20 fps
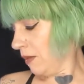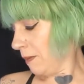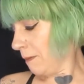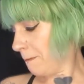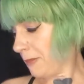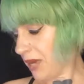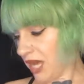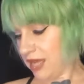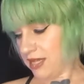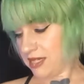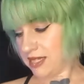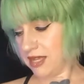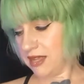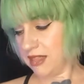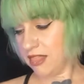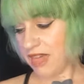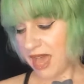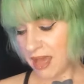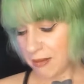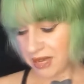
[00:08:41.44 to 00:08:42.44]
But
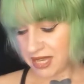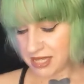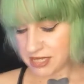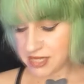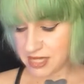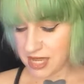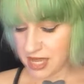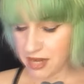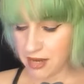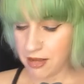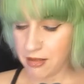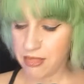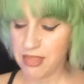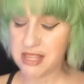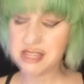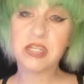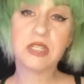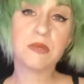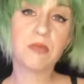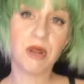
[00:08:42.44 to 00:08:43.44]
that being said,
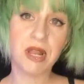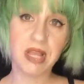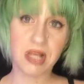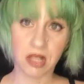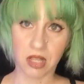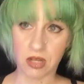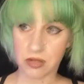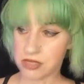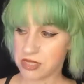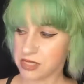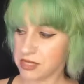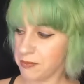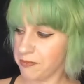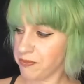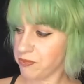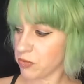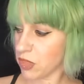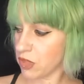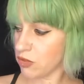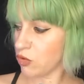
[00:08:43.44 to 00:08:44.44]
this is pretty close
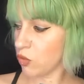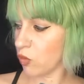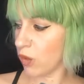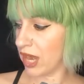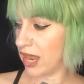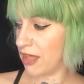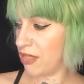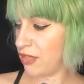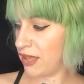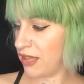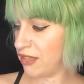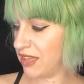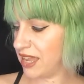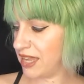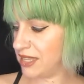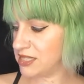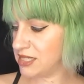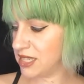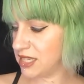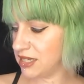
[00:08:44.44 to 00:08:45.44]
to what I think
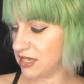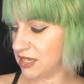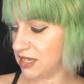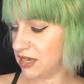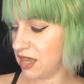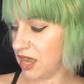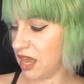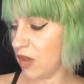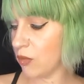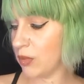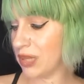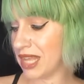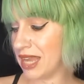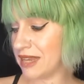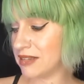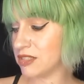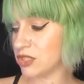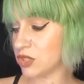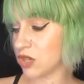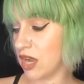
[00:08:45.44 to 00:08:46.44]
they intended. I would
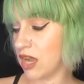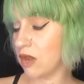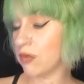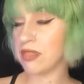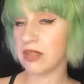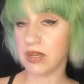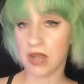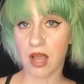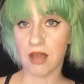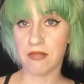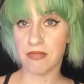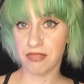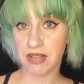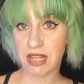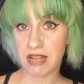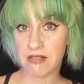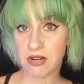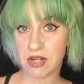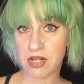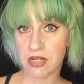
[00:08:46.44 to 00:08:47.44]
like to try it with a
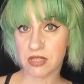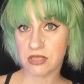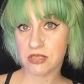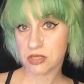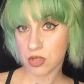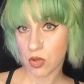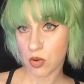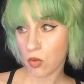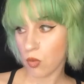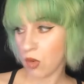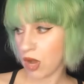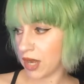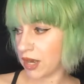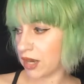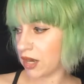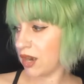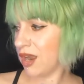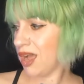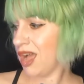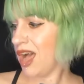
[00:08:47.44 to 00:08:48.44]
non-flavored soda
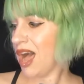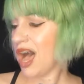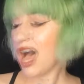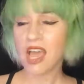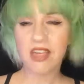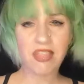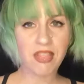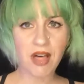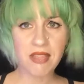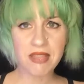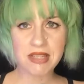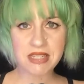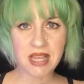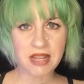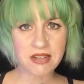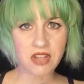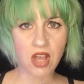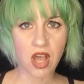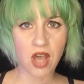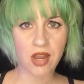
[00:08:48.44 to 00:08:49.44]
water. I thought this
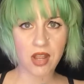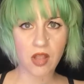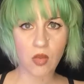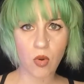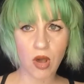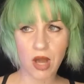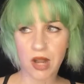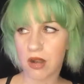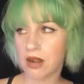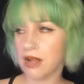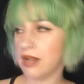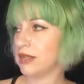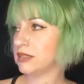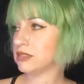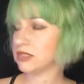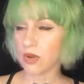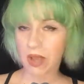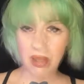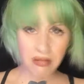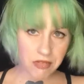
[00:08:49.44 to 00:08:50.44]
had tonic water in it,
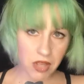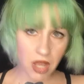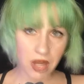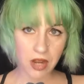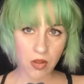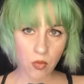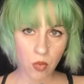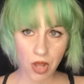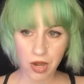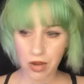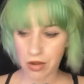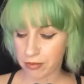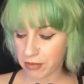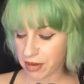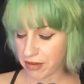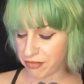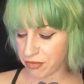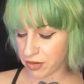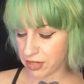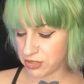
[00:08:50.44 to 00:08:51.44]
so I have tonic water in
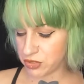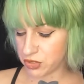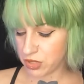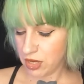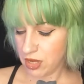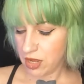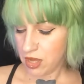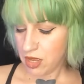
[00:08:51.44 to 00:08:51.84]
my fridge.